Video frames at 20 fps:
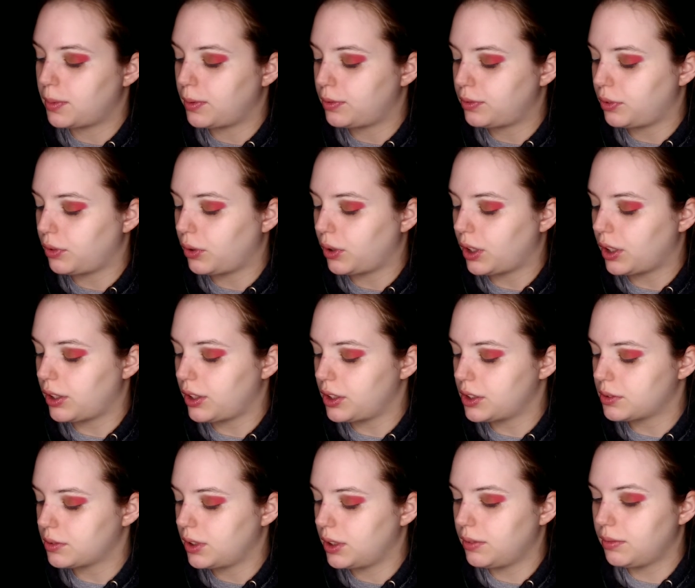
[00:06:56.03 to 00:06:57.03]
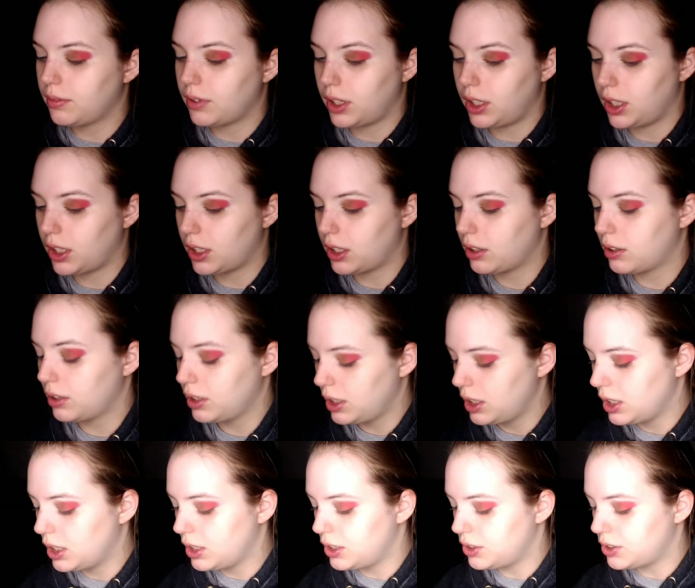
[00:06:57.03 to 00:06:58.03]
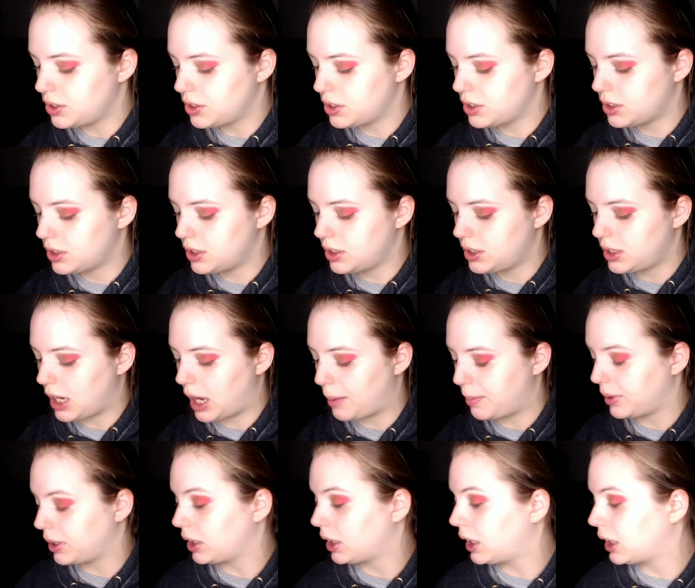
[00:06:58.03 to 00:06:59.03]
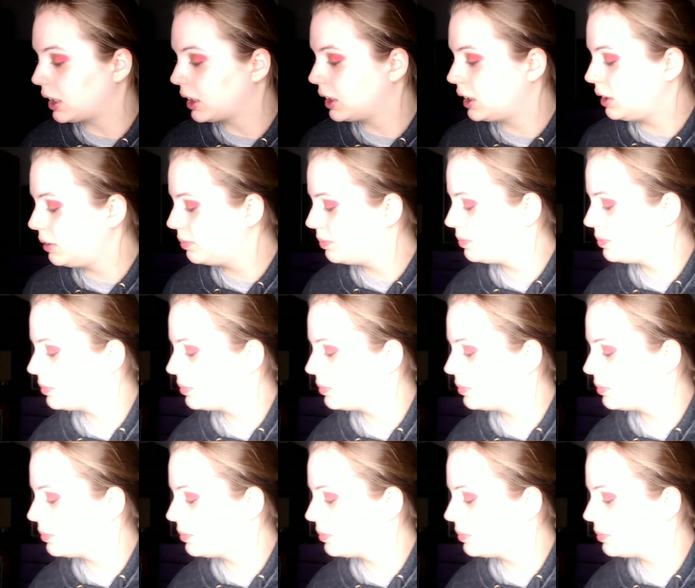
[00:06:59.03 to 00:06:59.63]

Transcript: before, this one right here. Just tap it lightly,